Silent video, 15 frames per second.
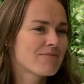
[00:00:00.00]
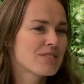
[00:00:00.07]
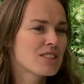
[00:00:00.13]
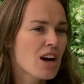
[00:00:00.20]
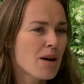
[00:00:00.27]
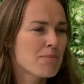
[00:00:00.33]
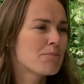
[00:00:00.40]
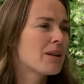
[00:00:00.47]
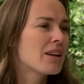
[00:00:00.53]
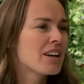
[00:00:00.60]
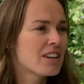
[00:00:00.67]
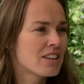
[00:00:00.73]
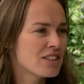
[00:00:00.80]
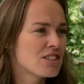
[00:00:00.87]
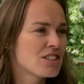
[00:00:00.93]
top
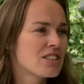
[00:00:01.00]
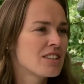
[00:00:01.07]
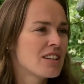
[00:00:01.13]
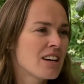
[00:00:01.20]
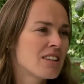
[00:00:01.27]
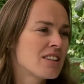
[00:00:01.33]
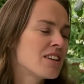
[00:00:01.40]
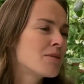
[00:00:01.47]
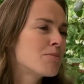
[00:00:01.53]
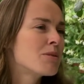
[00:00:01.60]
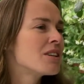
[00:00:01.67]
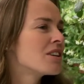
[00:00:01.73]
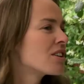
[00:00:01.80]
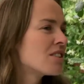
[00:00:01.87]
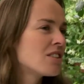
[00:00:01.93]
players, they're
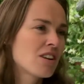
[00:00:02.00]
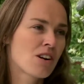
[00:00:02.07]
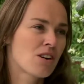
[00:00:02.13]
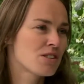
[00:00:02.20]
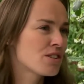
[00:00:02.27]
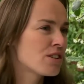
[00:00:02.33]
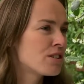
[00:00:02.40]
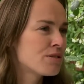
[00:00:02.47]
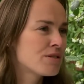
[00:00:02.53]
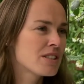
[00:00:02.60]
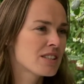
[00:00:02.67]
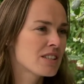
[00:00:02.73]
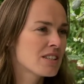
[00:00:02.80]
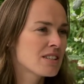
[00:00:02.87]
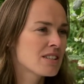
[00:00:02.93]
pretty good on all
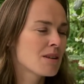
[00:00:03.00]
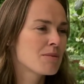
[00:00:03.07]
surfaces.